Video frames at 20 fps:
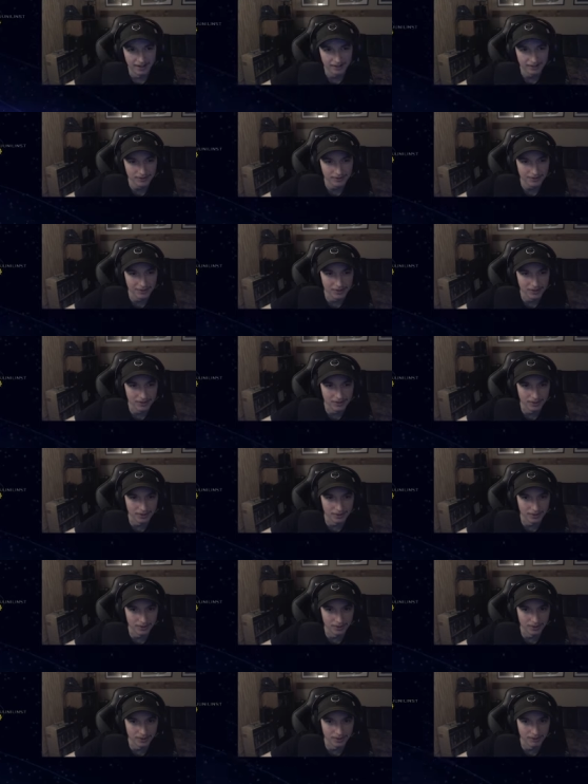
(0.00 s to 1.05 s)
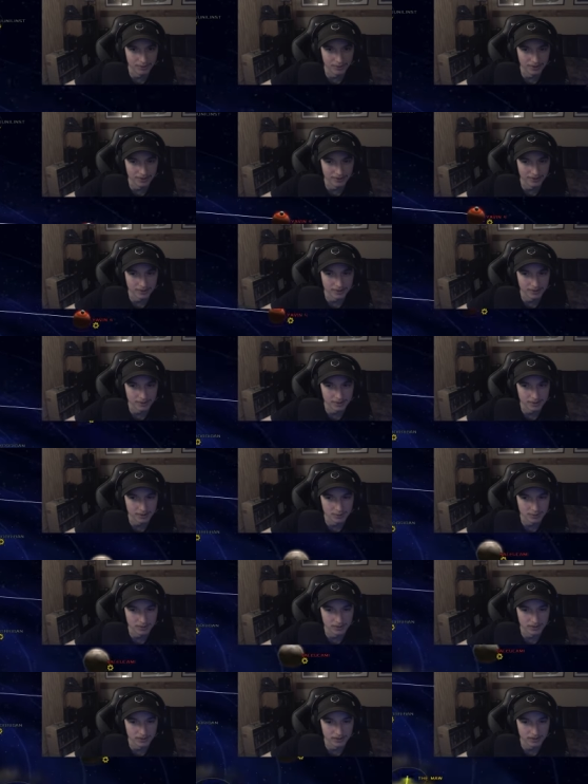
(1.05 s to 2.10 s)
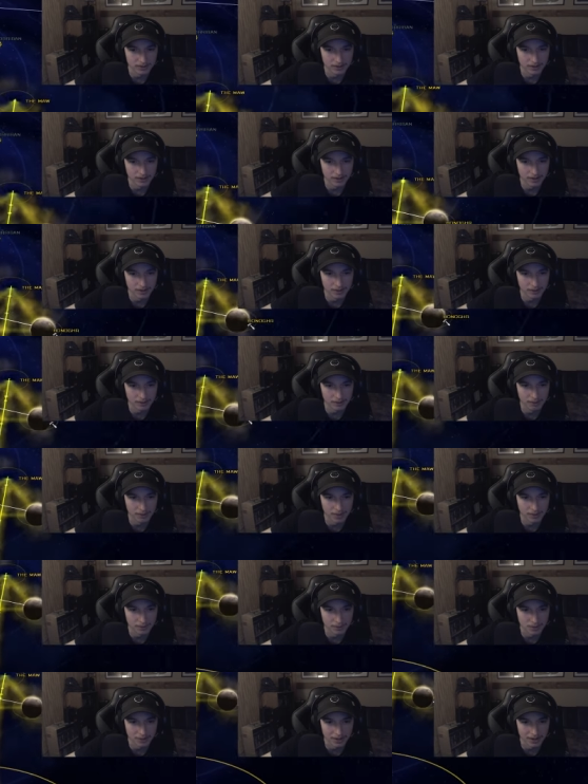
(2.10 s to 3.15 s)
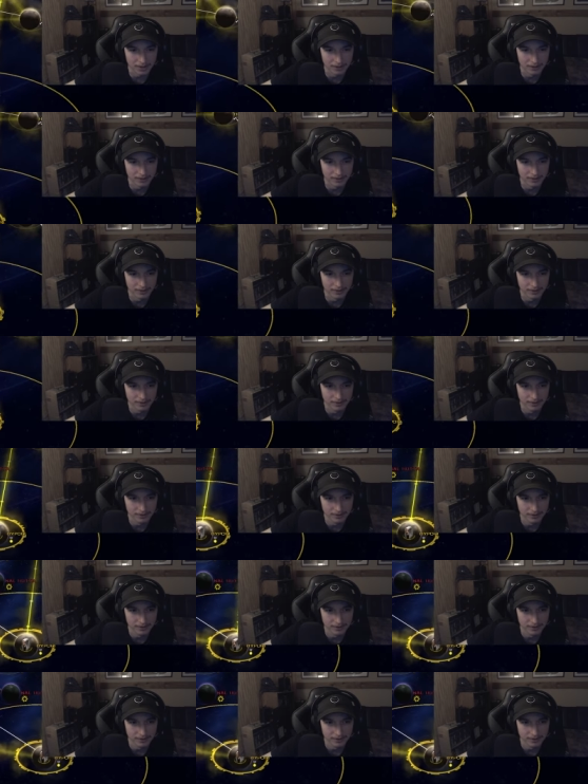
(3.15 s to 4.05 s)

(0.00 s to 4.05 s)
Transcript: I don't even know what I'm doing at this point. I don't know what I'm trying to do.